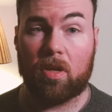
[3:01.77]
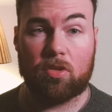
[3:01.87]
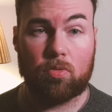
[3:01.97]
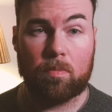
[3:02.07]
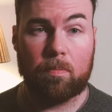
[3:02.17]

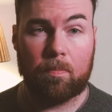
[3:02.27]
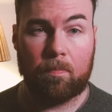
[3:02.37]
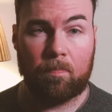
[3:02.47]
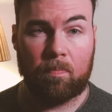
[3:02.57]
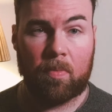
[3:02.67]
classroom.
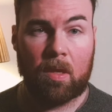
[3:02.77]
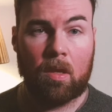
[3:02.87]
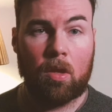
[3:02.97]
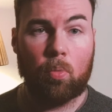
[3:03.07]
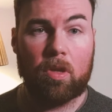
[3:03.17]

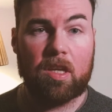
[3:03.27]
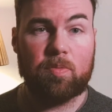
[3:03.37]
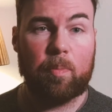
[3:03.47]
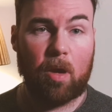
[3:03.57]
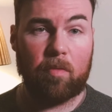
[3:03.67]
We need
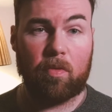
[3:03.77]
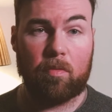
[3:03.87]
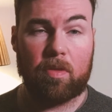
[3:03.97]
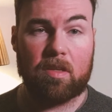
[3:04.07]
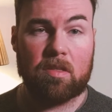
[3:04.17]
to be mindful
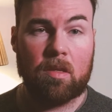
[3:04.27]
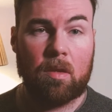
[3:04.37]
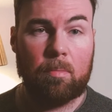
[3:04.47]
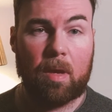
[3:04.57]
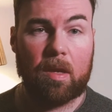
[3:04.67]
of this,
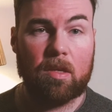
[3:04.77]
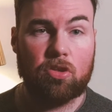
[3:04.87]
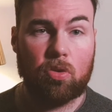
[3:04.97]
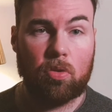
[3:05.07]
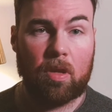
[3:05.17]
making
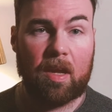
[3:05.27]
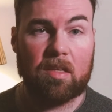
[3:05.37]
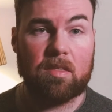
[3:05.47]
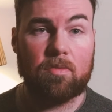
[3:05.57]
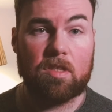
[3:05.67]
sure that
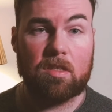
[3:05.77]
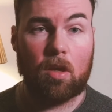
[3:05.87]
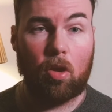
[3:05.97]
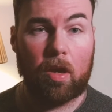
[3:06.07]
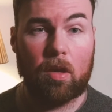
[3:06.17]
activities
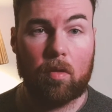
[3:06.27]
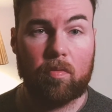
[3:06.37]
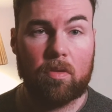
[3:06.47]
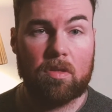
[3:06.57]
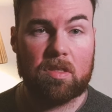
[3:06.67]
are long
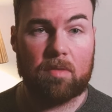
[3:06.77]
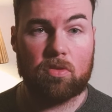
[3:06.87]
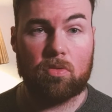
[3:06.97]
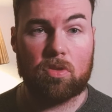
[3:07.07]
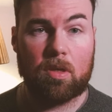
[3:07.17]
enough to give
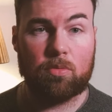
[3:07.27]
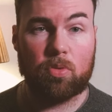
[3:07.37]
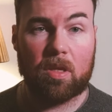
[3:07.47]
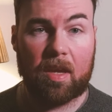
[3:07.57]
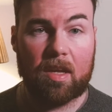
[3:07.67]
students time
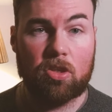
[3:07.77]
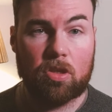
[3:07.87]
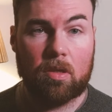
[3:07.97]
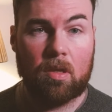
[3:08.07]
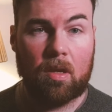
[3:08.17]
to
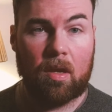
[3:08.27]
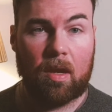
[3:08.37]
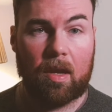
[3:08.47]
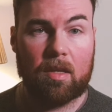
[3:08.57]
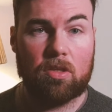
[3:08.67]
engage
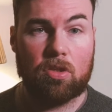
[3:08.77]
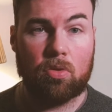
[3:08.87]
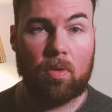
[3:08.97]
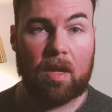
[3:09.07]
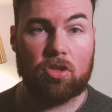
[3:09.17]
and
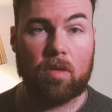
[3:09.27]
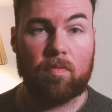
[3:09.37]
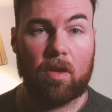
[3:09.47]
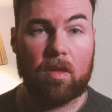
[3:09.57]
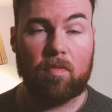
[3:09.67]
to actually
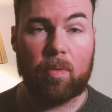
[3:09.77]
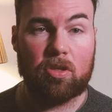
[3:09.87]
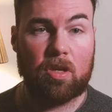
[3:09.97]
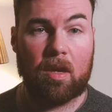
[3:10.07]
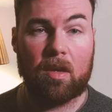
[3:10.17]
find the
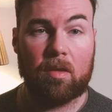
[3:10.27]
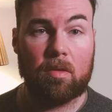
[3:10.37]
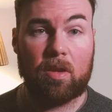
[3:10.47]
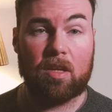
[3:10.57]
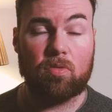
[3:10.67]
information out and
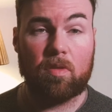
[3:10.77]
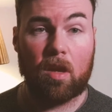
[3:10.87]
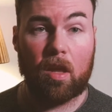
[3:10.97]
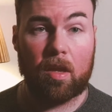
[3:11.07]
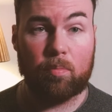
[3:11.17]
engage with the
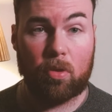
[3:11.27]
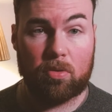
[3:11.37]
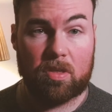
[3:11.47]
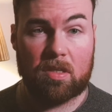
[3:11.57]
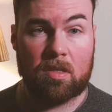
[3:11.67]
learning
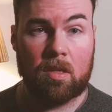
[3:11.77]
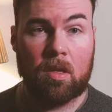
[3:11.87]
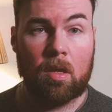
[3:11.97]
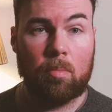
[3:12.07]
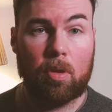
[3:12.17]
process,
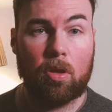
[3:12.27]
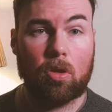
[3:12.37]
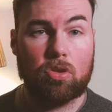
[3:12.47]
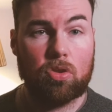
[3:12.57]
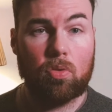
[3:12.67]
but
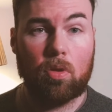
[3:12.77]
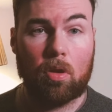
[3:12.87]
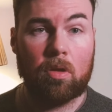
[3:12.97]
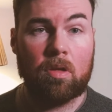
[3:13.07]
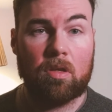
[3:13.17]
not too
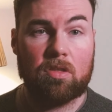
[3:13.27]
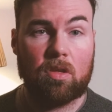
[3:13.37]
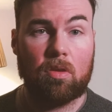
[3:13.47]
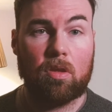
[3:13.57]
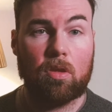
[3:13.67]
long
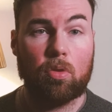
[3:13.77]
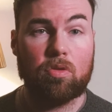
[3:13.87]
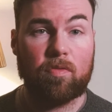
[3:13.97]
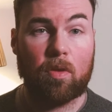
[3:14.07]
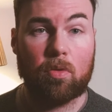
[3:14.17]
so that they
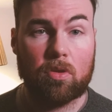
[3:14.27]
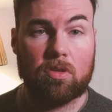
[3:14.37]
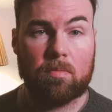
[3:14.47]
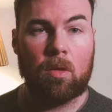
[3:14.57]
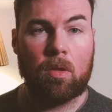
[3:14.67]
lose
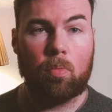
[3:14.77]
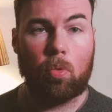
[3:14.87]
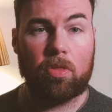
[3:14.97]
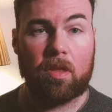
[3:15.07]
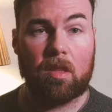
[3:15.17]
focus.
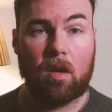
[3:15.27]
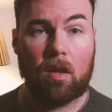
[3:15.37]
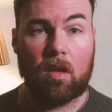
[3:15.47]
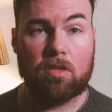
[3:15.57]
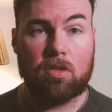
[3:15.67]
One thing that
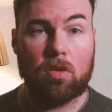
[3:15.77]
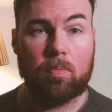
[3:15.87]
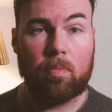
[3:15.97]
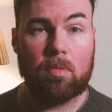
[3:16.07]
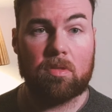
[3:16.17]
I like to
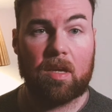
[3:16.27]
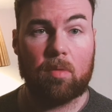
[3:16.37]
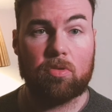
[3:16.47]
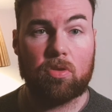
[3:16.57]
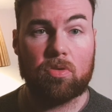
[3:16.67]
do to
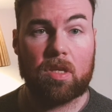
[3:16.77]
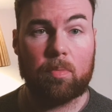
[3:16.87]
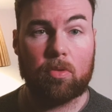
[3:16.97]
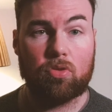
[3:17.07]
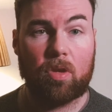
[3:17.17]
help students
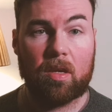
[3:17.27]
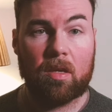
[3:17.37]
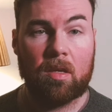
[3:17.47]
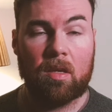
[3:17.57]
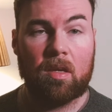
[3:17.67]
keep on
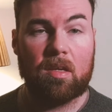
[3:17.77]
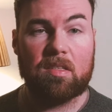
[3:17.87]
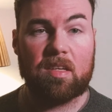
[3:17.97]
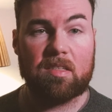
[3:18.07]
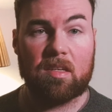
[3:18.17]
track
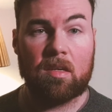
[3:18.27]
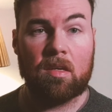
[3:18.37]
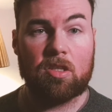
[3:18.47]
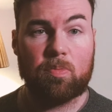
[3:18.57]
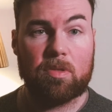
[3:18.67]
is setting
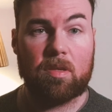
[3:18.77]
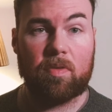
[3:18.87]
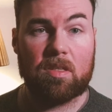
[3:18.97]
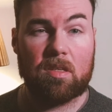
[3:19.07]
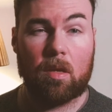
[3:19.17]

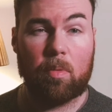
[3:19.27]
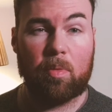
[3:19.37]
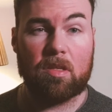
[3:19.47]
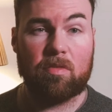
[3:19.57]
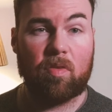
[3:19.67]
specific time
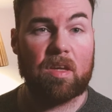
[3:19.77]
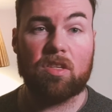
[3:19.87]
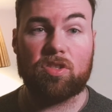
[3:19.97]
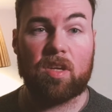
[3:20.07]
limits for each